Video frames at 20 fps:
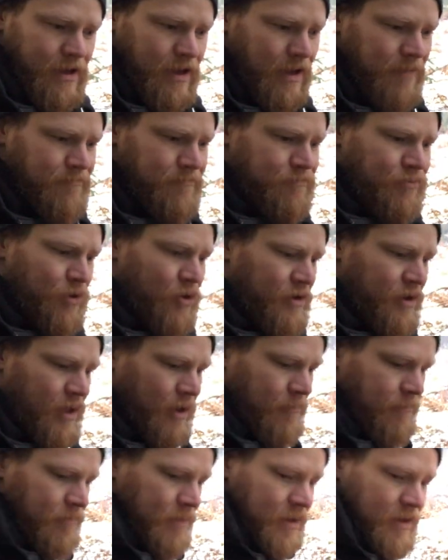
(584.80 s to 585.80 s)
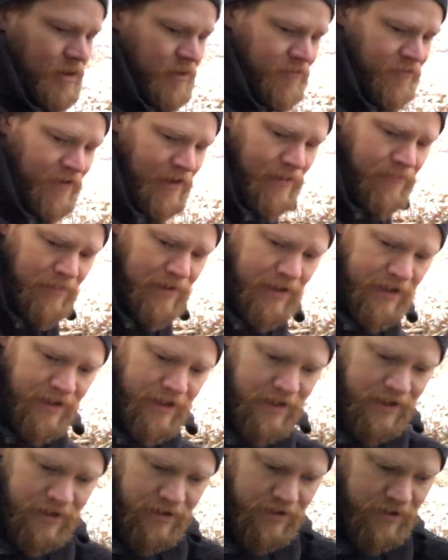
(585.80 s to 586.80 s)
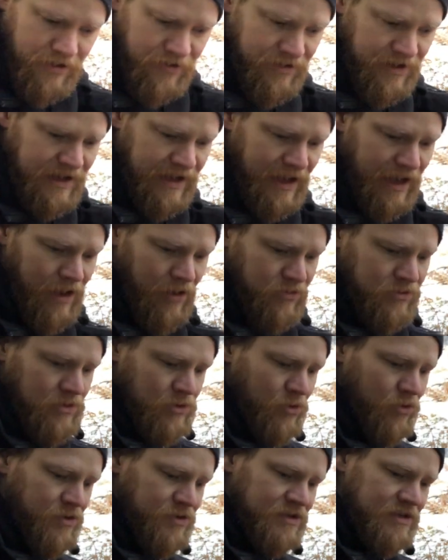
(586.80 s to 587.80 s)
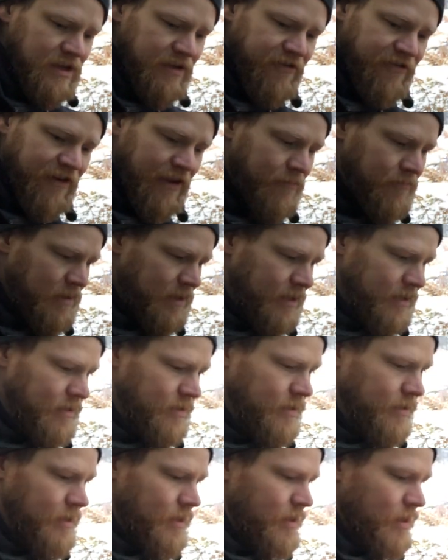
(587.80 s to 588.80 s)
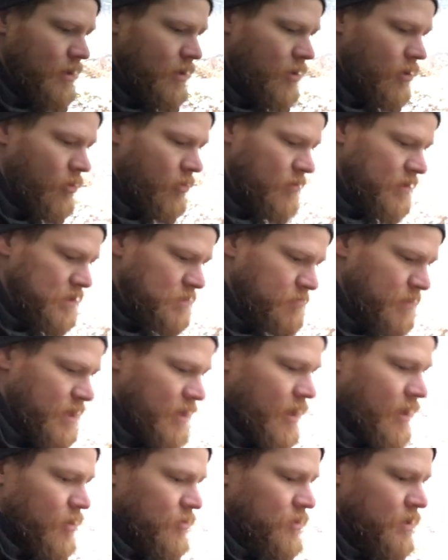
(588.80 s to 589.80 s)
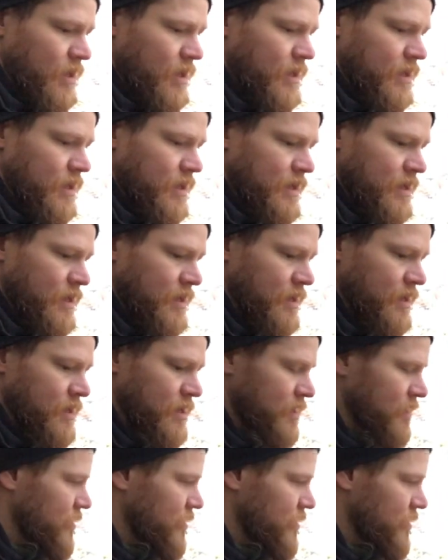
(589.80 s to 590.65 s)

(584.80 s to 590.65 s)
I'm brought up in a family, a really outdoorsy family. Always been out hiking,